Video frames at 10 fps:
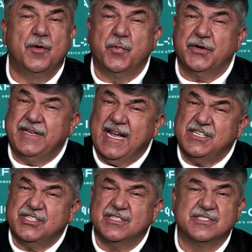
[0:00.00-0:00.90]

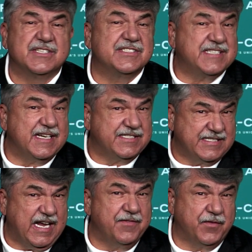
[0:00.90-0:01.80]
protections to stay
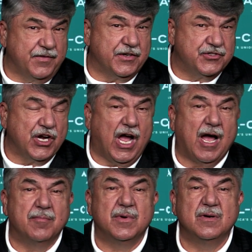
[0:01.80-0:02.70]
safe on the job,